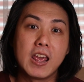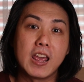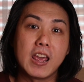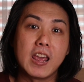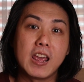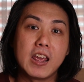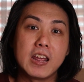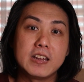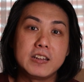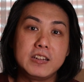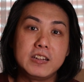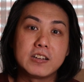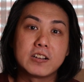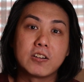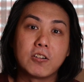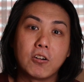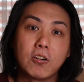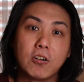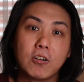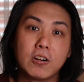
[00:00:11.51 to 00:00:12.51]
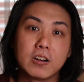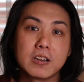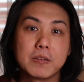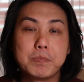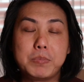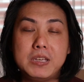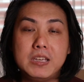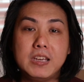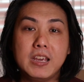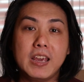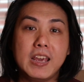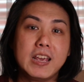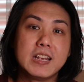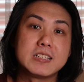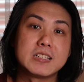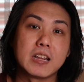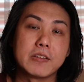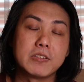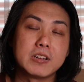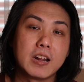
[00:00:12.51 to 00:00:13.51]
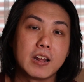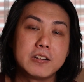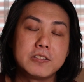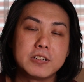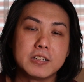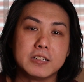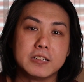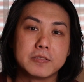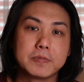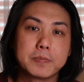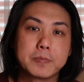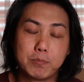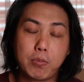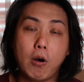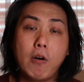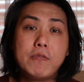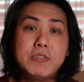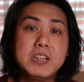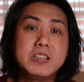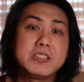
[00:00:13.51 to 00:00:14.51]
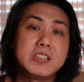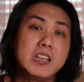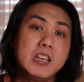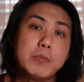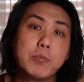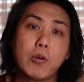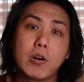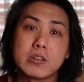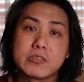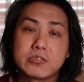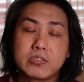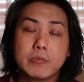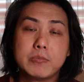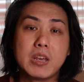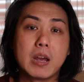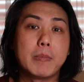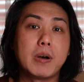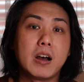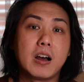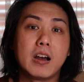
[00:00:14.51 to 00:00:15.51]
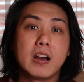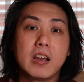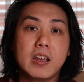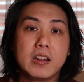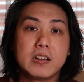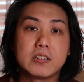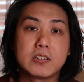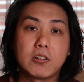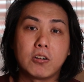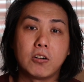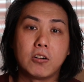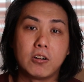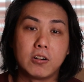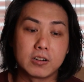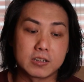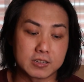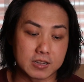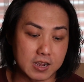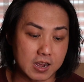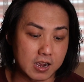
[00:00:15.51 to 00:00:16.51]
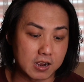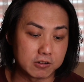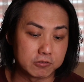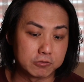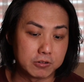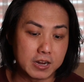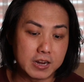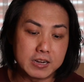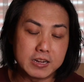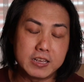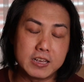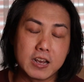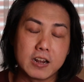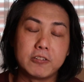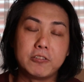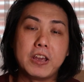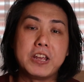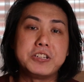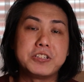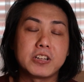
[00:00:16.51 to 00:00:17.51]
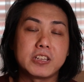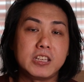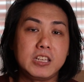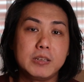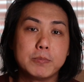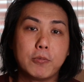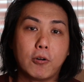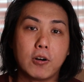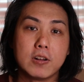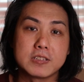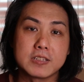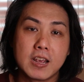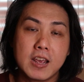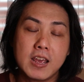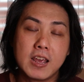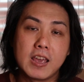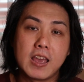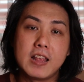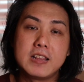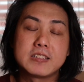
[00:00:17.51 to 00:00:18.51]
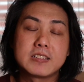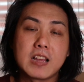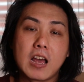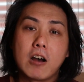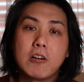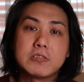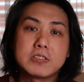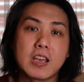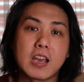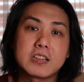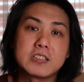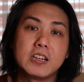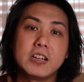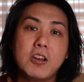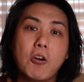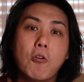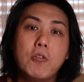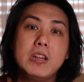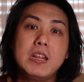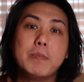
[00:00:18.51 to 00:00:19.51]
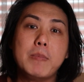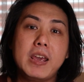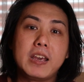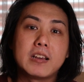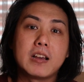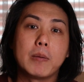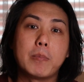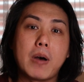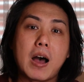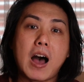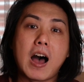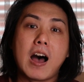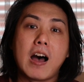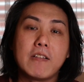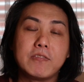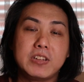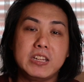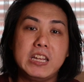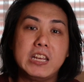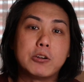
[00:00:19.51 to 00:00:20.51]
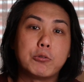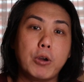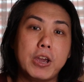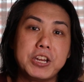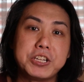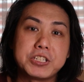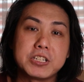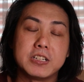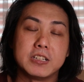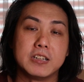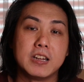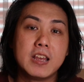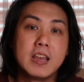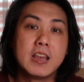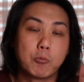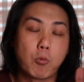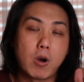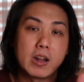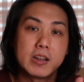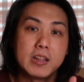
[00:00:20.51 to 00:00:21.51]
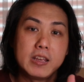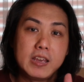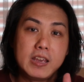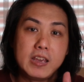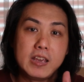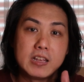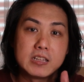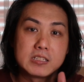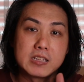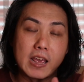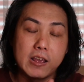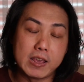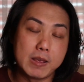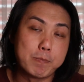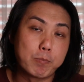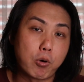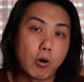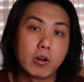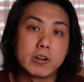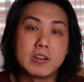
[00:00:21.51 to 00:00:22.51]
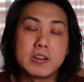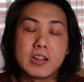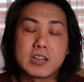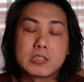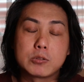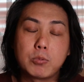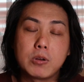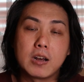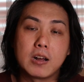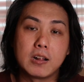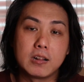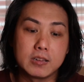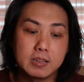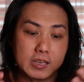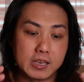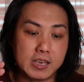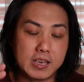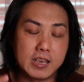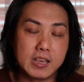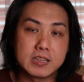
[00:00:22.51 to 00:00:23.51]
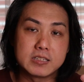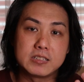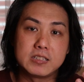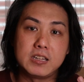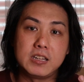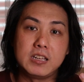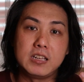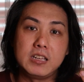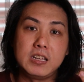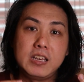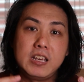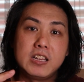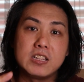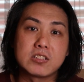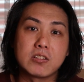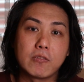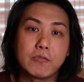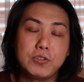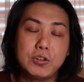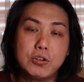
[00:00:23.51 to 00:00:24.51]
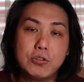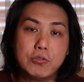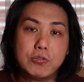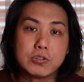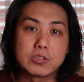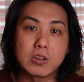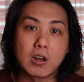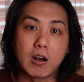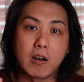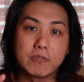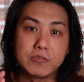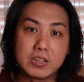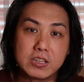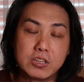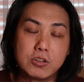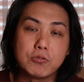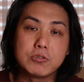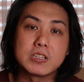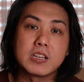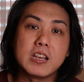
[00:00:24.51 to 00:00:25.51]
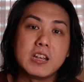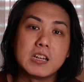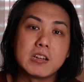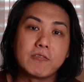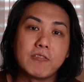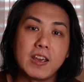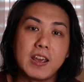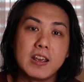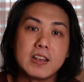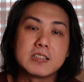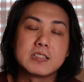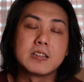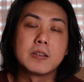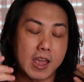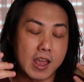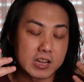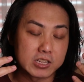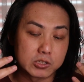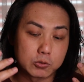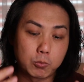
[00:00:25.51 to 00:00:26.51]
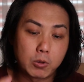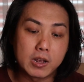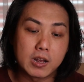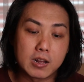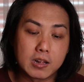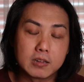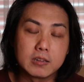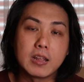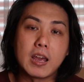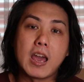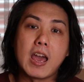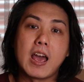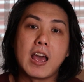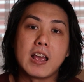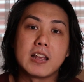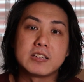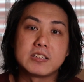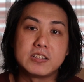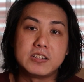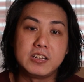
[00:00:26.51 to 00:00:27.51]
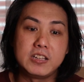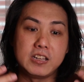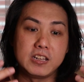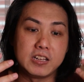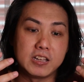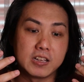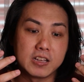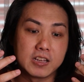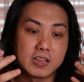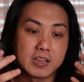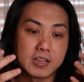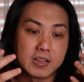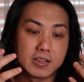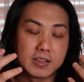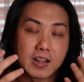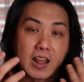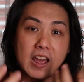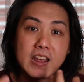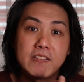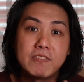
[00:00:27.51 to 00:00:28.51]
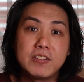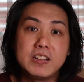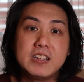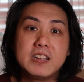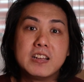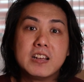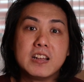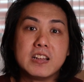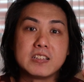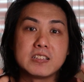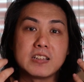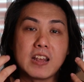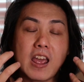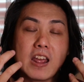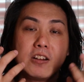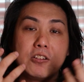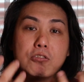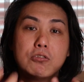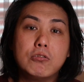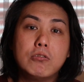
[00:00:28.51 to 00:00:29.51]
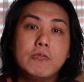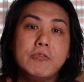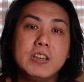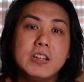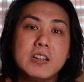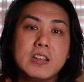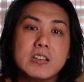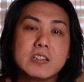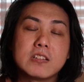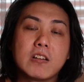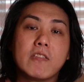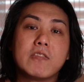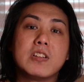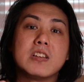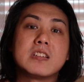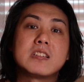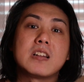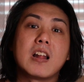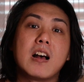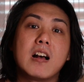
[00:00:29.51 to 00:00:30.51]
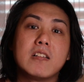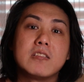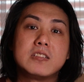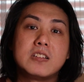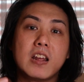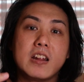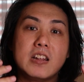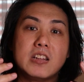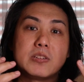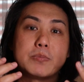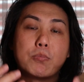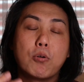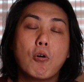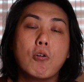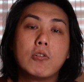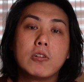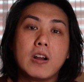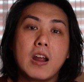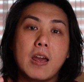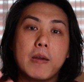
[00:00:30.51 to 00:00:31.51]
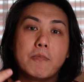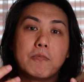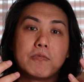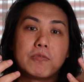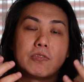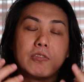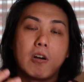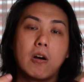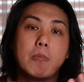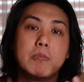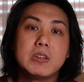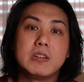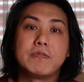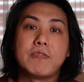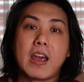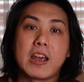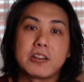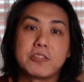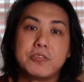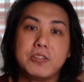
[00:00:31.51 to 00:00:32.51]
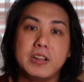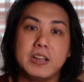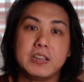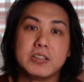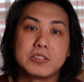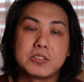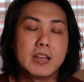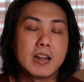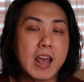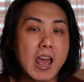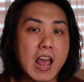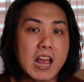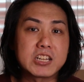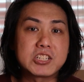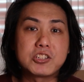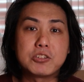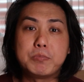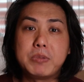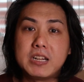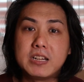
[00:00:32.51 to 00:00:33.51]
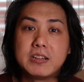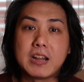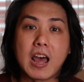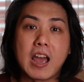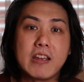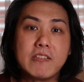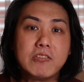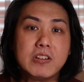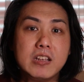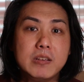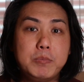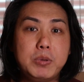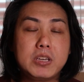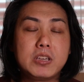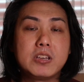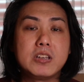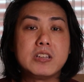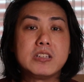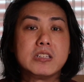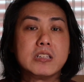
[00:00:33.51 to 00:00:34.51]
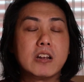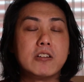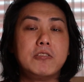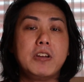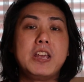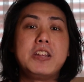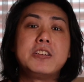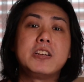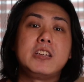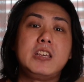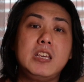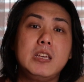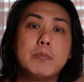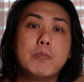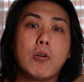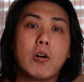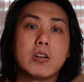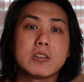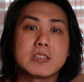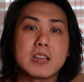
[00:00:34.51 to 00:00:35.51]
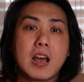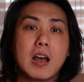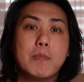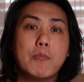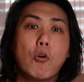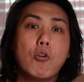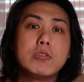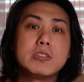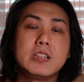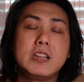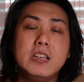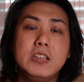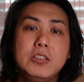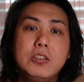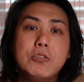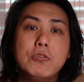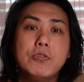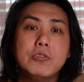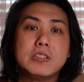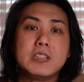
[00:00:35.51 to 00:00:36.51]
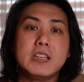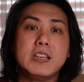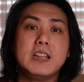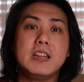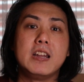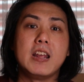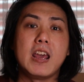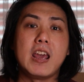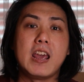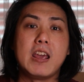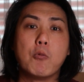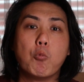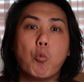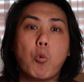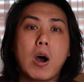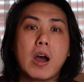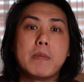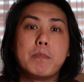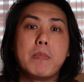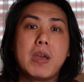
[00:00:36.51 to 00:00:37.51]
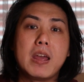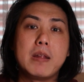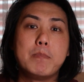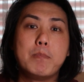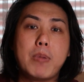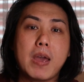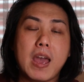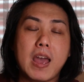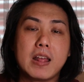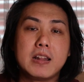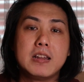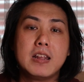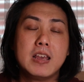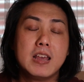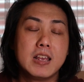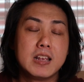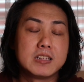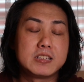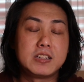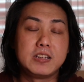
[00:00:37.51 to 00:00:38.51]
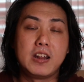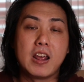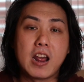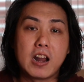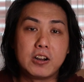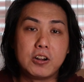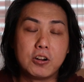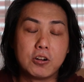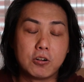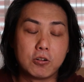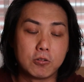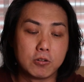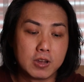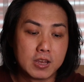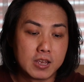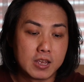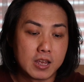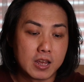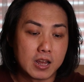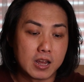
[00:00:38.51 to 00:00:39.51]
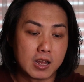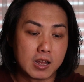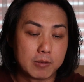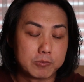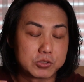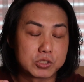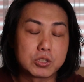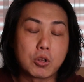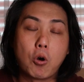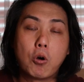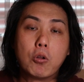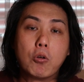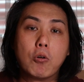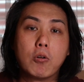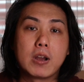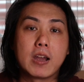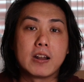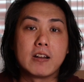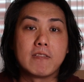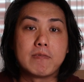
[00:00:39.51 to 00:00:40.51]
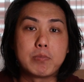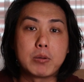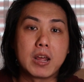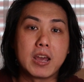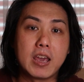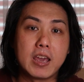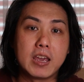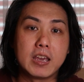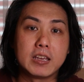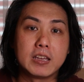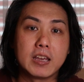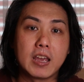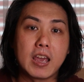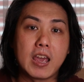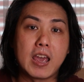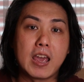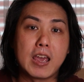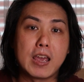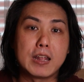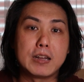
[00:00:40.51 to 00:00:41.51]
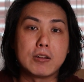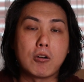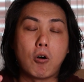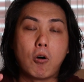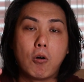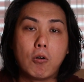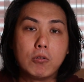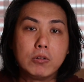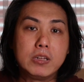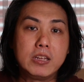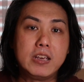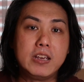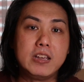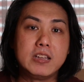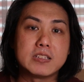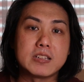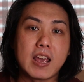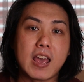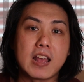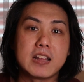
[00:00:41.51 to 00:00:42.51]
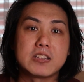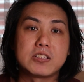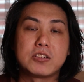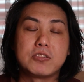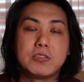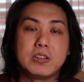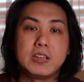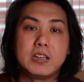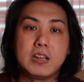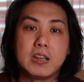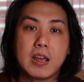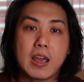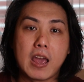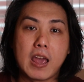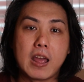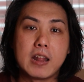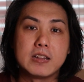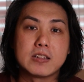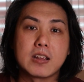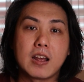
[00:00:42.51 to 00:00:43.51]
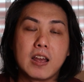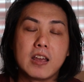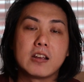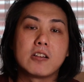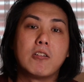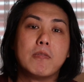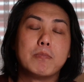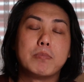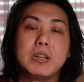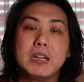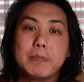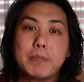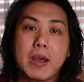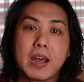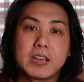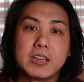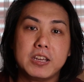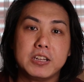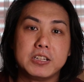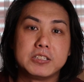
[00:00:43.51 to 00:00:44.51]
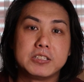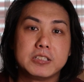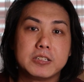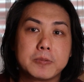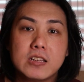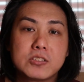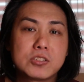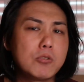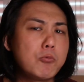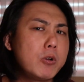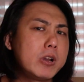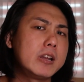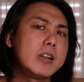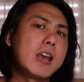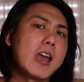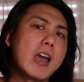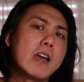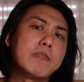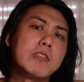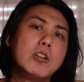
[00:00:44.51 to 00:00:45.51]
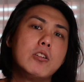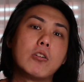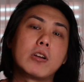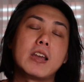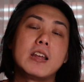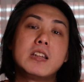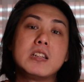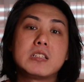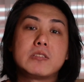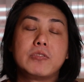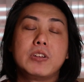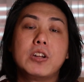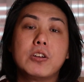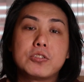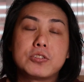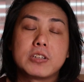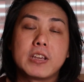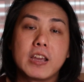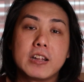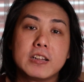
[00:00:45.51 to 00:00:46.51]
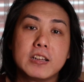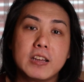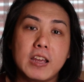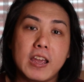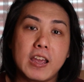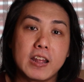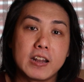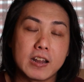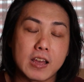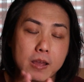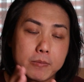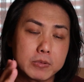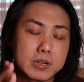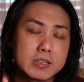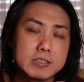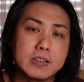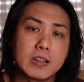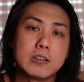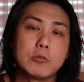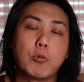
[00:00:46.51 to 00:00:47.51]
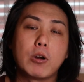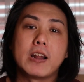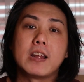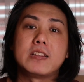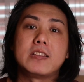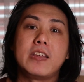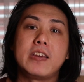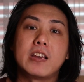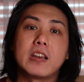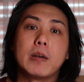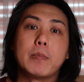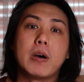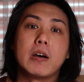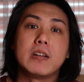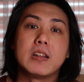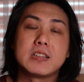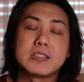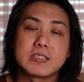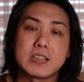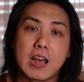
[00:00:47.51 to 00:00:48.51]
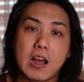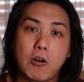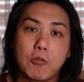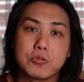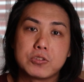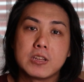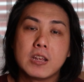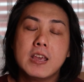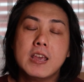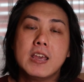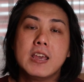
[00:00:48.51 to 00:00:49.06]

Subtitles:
and the Korg-PA700. Both these keyboards from Yamaha and Korg are really arranger keyboards, and sounds actually only make up half the equation. What is important as well is the ease of use of the user interface, as well as the liveliness and grooviness of the styles that is programmed from the factories. It has to be lively because arranger keyboards are mostly used in a one-man band scenario, solo kind of playing, and all these adds to the entire complete package. So we're gonna have a look at this video together, and I'm gonna tell you what I think about the sounds